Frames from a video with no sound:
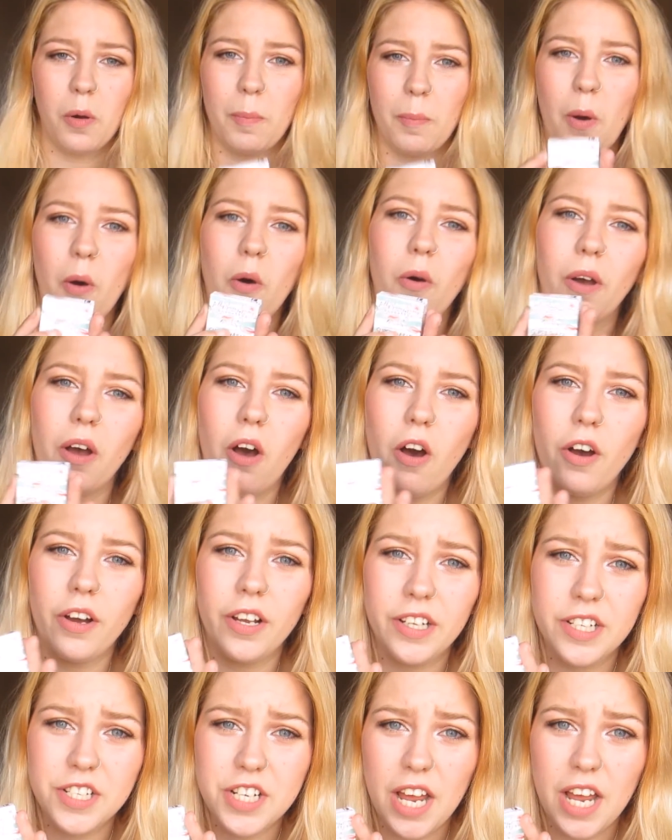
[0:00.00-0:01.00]
Pong
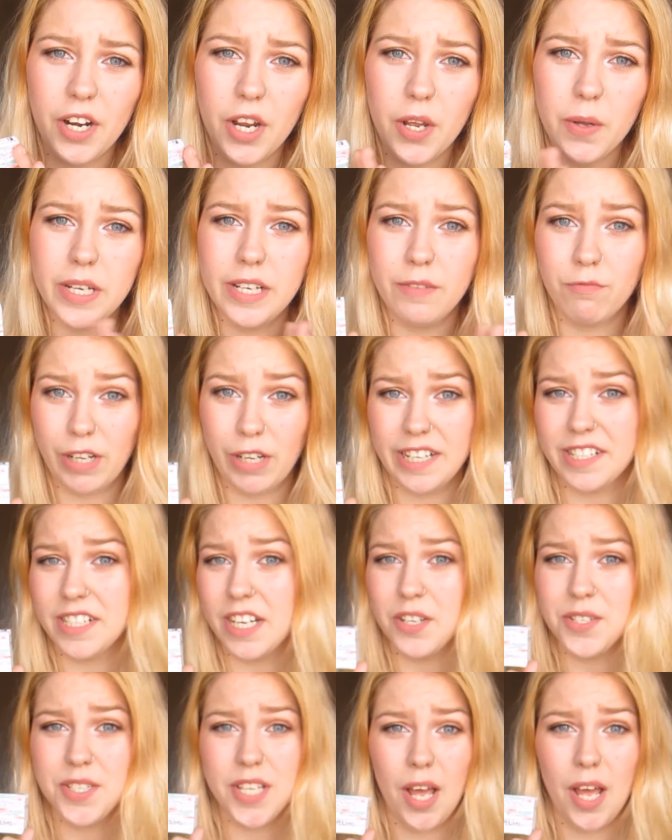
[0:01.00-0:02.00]
eyeshadow
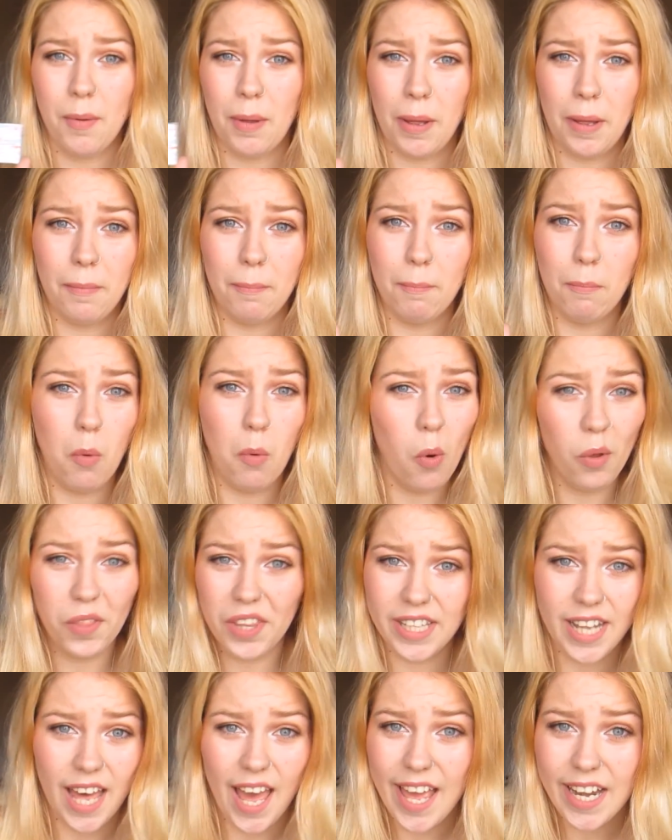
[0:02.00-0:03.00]
retails at more than
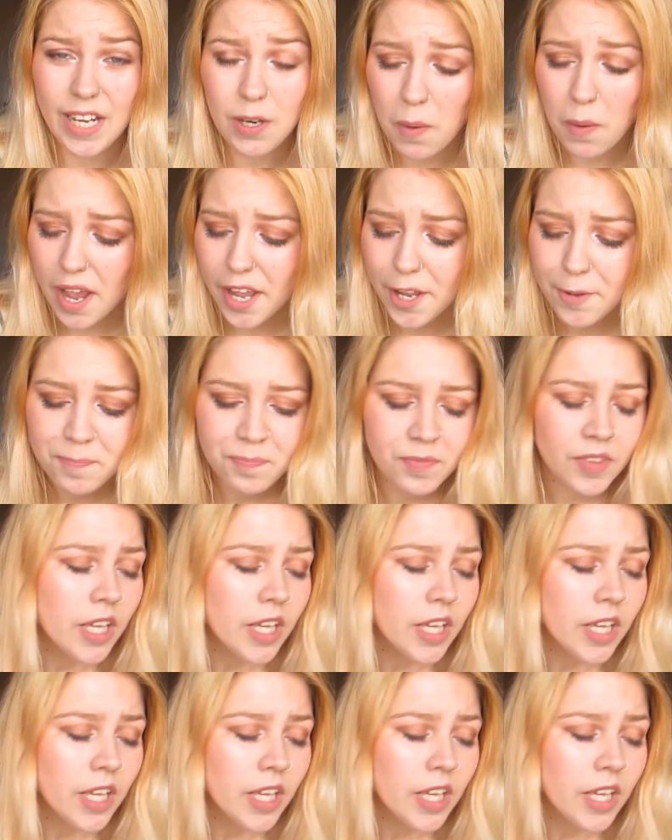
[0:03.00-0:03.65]
that anyway.